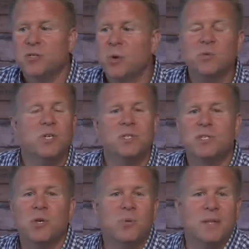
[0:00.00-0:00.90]
Don't
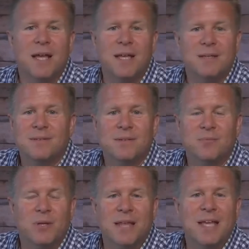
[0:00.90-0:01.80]
just do what
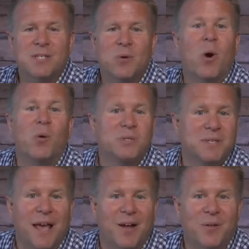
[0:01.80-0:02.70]
they do
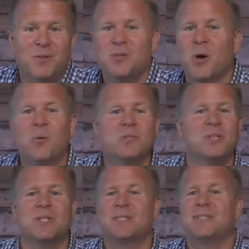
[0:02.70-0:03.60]
wholesale. Don't
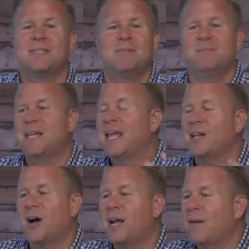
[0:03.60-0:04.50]
just
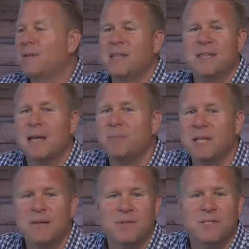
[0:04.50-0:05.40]
take on everything they
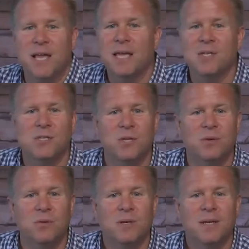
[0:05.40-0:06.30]
believe and say and
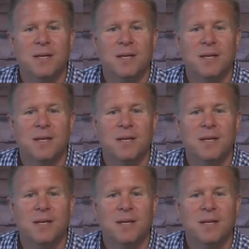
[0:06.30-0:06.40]
do.